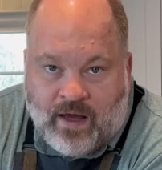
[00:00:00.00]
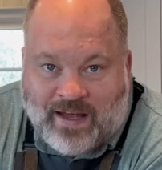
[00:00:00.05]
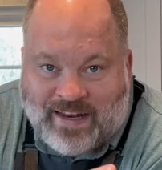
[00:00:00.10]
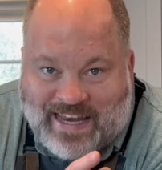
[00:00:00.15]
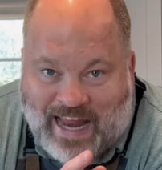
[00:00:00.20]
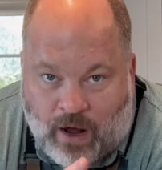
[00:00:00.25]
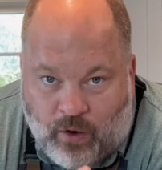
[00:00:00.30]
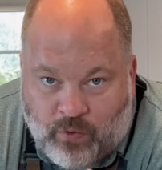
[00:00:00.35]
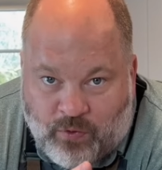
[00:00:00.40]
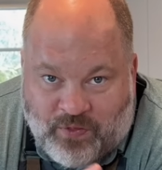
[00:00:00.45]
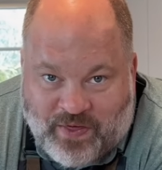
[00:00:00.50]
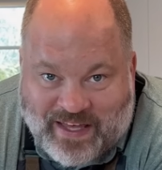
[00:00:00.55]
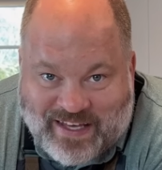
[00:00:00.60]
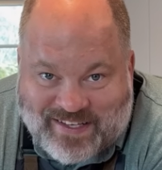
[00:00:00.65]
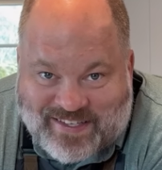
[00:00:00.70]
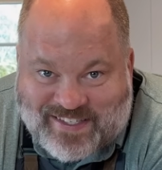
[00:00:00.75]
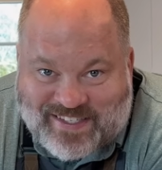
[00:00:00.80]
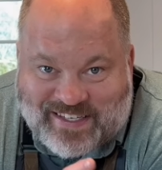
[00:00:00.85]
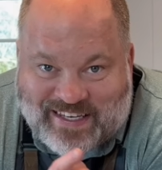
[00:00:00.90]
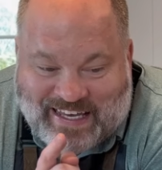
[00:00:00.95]
Now
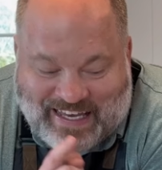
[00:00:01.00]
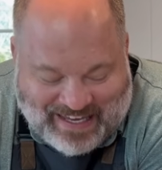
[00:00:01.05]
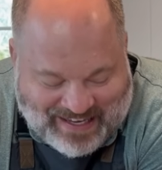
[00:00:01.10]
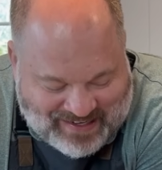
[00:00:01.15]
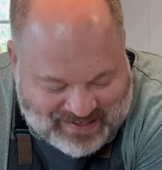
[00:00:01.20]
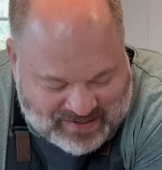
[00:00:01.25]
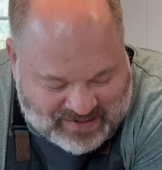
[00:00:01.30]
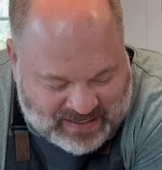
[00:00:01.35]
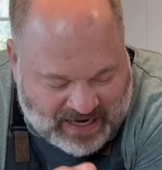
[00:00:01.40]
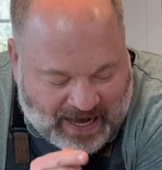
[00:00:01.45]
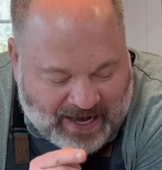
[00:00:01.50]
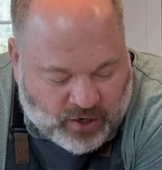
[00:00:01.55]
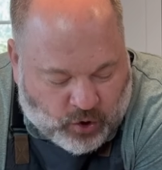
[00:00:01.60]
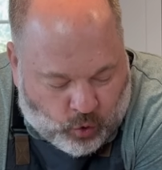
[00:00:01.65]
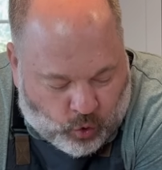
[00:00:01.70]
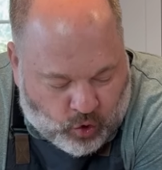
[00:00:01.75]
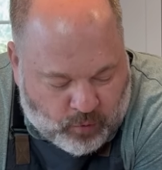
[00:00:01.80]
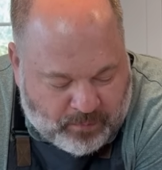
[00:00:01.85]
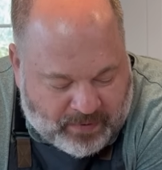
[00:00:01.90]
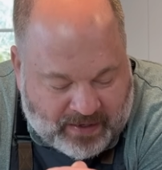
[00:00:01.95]
this is a
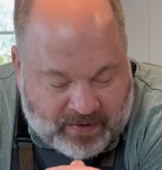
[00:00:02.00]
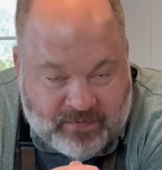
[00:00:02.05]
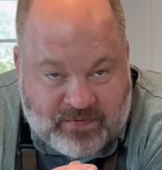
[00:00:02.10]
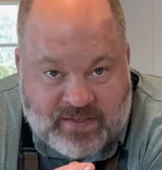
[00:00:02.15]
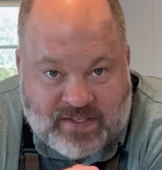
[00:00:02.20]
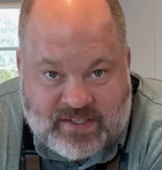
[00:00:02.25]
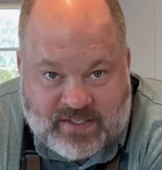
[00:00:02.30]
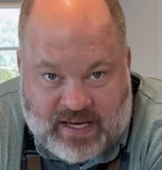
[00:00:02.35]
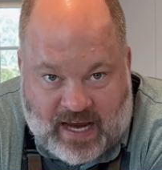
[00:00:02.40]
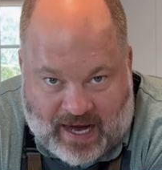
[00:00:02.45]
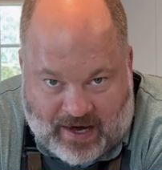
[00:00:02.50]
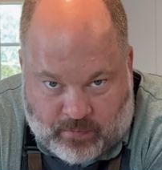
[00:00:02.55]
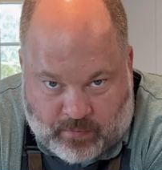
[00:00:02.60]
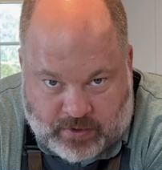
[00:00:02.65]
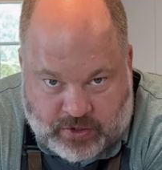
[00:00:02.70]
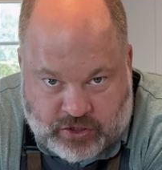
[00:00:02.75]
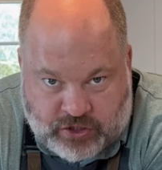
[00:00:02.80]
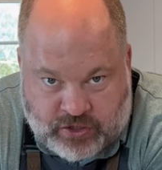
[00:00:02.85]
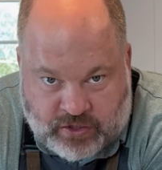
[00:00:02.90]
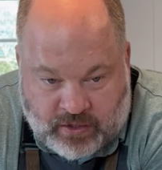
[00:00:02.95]
corned beef
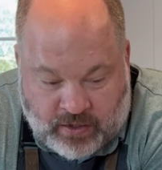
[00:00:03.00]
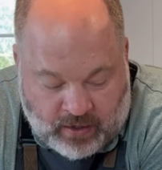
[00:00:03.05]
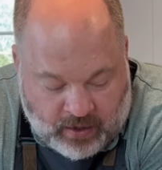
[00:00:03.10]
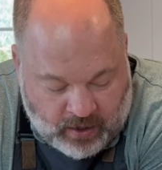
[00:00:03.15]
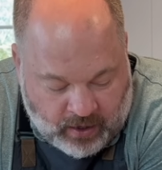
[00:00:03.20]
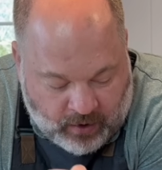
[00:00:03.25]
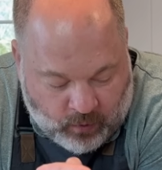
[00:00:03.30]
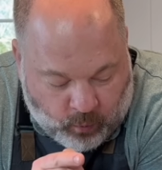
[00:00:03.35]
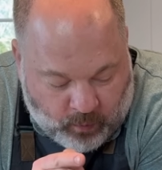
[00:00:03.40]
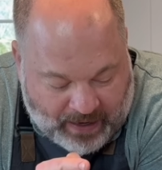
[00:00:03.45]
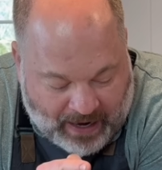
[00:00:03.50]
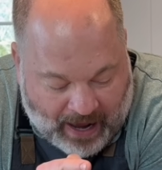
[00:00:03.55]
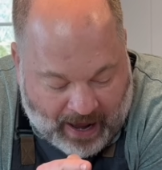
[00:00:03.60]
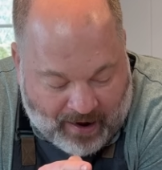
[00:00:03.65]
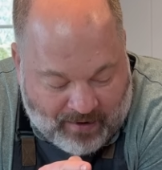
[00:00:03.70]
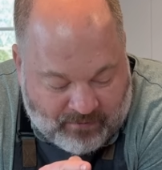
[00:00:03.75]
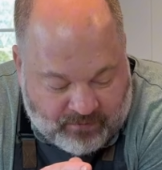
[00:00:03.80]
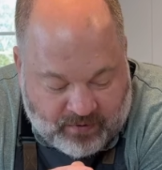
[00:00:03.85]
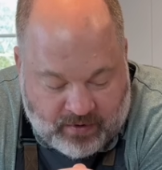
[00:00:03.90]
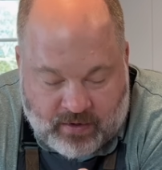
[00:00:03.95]
sandwich. We
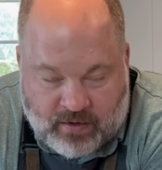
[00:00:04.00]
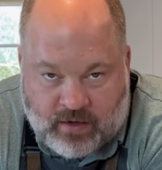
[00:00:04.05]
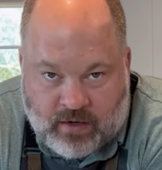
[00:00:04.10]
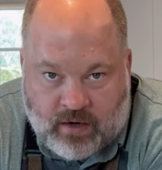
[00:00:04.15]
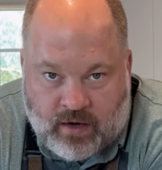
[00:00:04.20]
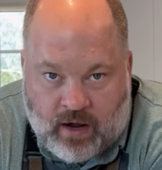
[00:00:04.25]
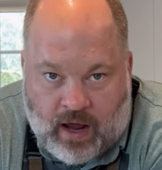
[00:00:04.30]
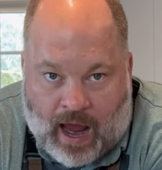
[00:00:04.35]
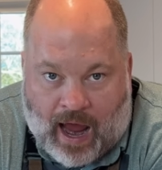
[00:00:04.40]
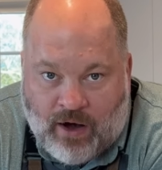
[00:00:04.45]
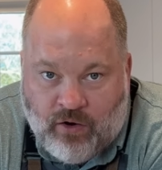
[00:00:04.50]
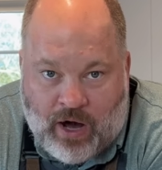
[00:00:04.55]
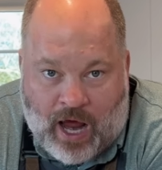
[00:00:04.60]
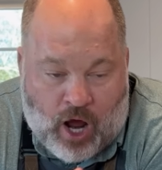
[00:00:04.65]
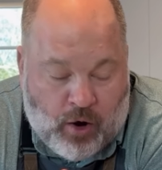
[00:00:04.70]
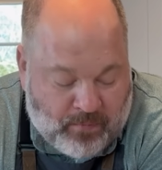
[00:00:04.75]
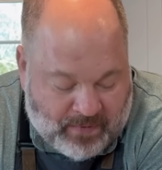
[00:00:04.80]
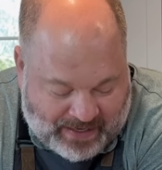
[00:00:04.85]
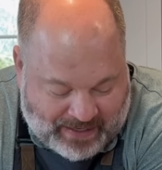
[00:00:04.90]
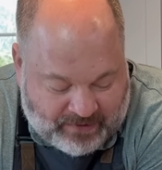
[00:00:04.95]
have, I don't know how
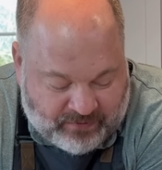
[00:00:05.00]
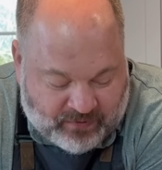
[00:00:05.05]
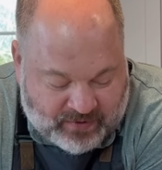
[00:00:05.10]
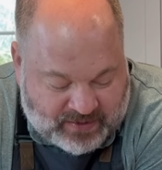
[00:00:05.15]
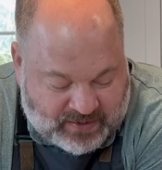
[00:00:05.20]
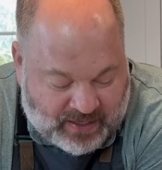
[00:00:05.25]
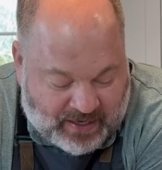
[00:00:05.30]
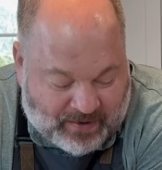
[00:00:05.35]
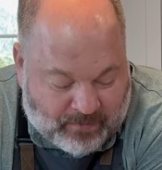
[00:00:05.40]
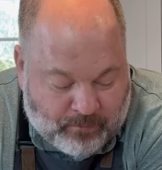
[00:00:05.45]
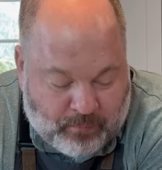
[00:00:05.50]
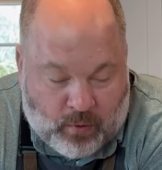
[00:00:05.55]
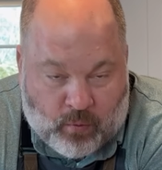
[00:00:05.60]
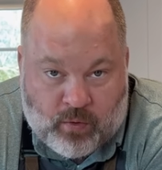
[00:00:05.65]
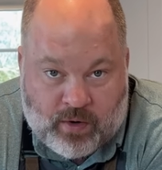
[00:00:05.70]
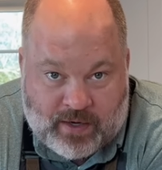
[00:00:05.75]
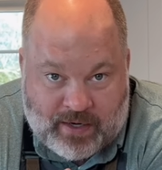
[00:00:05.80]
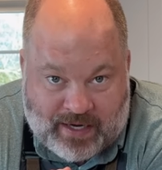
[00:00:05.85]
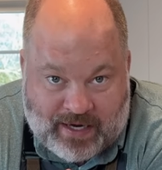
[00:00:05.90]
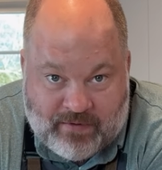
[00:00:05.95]
I'm gonna eat this thing, but we're
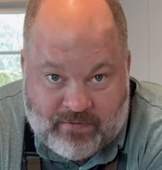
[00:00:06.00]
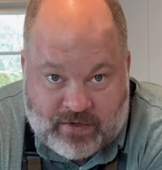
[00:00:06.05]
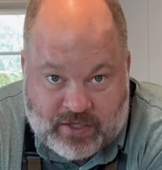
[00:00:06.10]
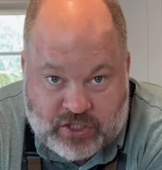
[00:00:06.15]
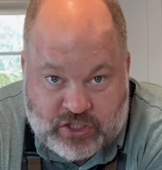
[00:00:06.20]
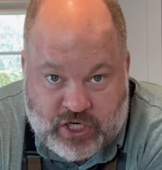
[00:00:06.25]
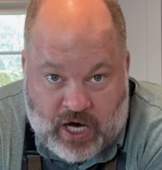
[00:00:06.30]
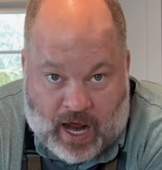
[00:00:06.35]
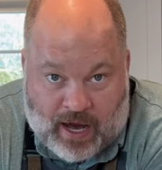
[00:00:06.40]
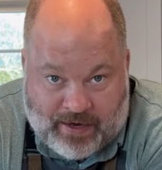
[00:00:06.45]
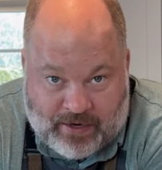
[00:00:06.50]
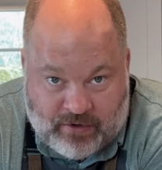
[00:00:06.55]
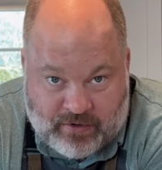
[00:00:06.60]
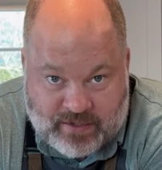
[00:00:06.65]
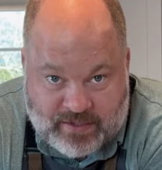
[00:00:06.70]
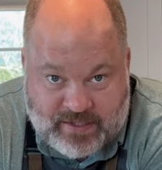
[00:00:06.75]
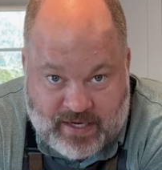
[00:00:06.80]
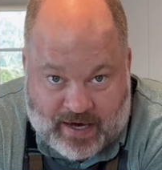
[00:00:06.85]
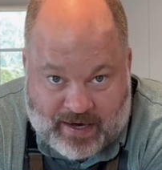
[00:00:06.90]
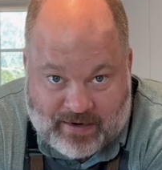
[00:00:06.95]
gonna give it a shot here in a
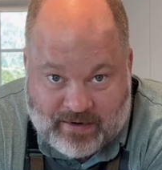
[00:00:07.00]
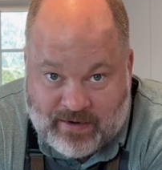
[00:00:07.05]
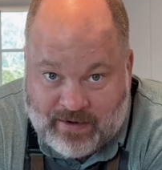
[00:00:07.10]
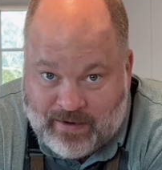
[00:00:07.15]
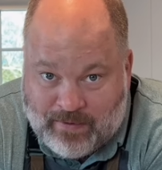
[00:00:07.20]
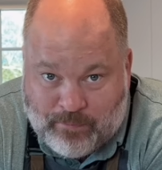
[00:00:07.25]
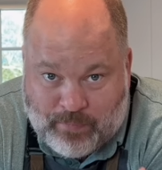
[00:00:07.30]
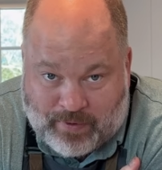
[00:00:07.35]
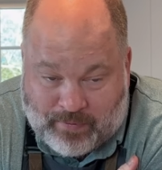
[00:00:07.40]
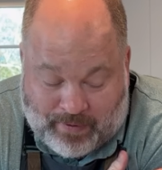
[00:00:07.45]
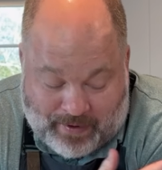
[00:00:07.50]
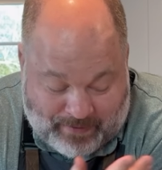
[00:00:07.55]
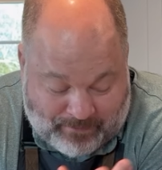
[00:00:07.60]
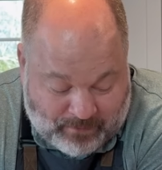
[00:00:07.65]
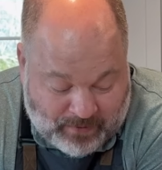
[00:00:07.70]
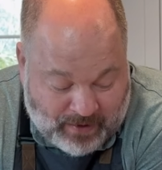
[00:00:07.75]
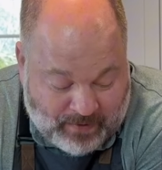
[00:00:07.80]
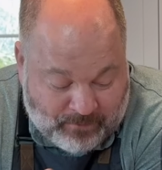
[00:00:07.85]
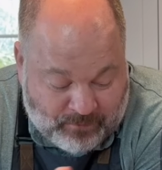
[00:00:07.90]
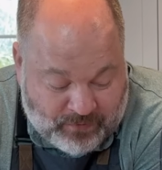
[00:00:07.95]
second. But like
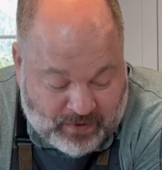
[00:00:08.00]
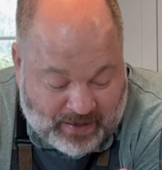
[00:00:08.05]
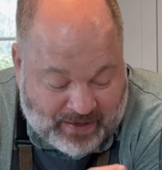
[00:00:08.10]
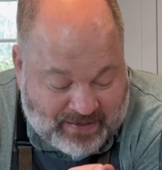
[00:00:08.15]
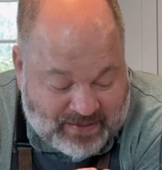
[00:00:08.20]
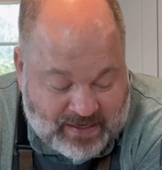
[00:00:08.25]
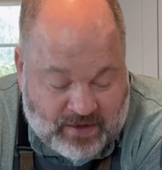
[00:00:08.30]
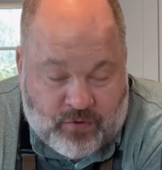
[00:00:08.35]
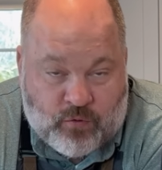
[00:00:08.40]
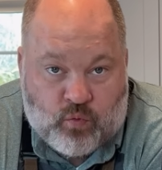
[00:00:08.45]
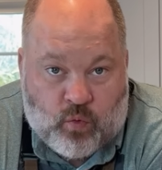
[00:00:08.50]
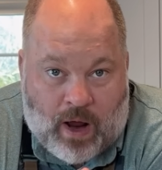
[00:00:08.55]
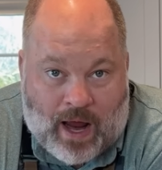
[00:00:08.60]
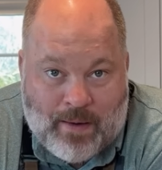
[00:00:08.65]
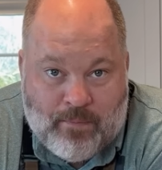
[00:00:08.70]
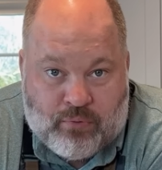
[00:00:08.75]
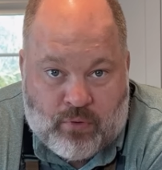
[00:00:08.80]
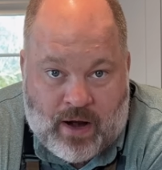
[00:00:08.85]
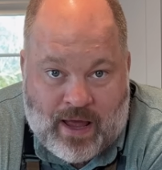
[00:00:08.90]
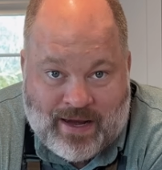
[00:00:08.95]
I said, the rye
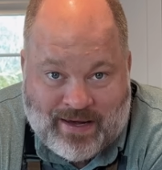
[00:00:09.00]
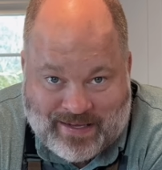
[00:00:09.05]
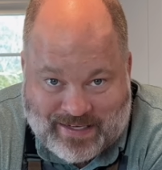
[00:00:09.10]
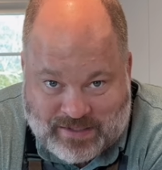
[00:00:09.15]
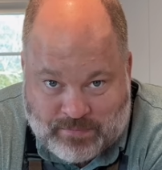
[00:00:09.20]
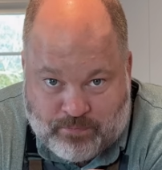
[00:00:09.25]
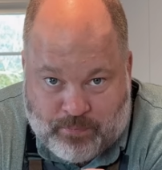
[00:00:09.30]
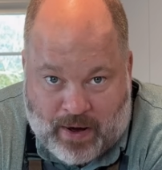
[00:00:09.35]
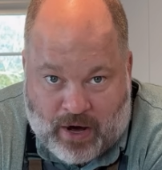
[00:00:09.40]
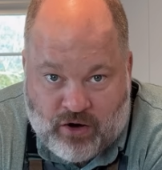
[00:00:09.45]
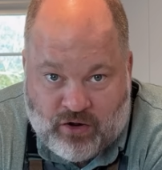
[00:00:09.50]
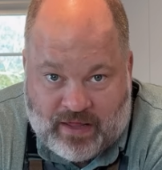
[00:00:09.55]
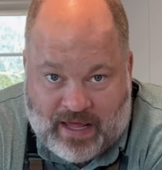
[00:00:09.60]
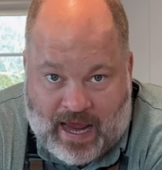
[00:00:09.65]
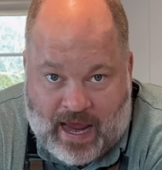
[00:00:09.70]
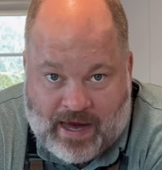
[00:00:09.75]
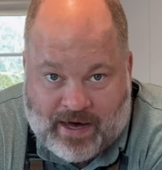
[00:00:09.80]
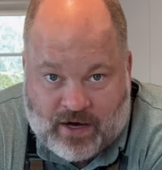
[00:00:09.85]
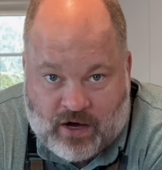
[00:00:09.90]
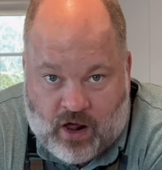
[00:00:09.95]
bread is barely
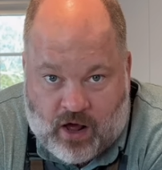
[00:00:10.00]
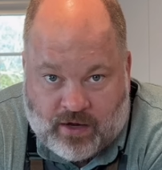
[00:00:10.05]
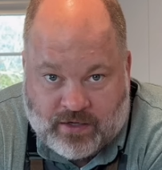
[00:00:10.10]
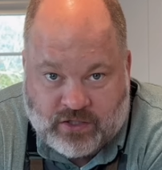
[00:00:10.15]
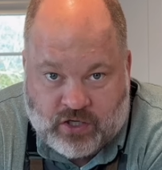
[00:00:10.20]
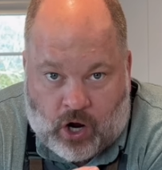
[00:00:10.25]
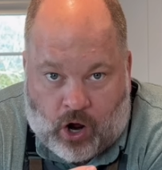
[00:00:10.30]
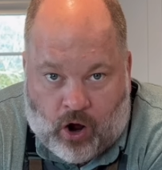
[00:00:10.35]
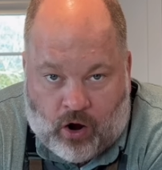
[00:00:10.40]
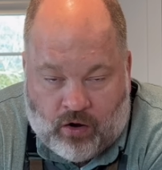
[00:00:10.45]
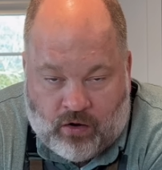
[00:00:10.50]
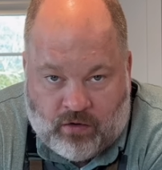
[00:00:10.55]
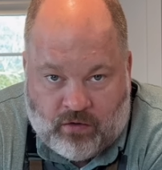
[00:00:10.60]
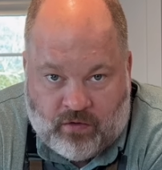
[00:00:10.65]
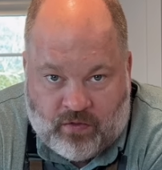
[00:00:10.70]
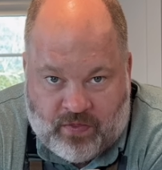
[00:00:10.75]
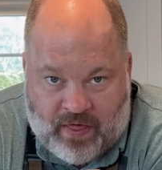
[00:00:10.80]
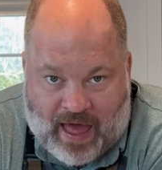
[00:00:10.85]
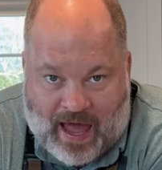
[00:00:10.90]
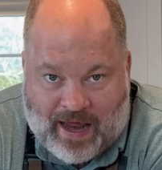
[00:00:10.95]
hanging on to
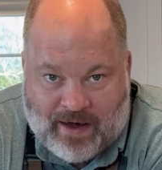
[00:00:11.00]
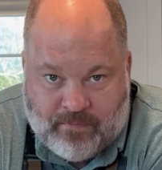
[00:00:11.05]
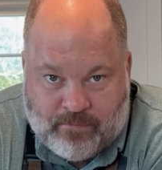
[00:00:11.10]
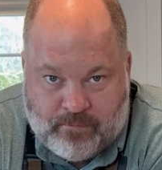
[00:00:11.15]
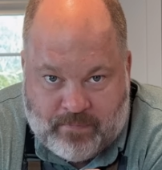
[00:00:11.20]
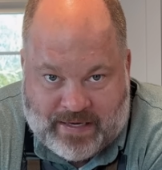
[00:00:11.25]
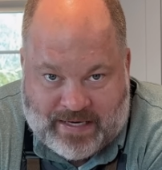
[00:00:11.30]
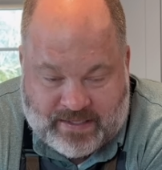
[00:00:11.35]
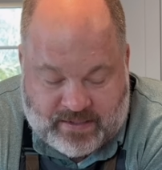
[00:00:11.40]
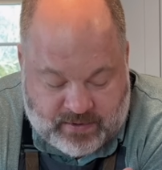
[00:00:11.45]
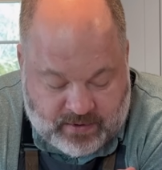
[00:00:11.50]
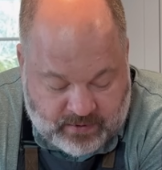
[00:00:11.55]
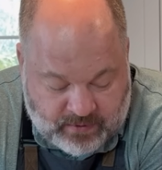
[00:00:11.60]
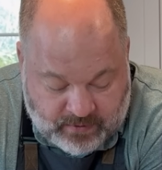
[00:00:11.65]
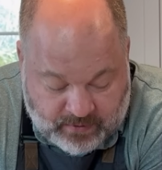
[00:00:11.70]
all that meat.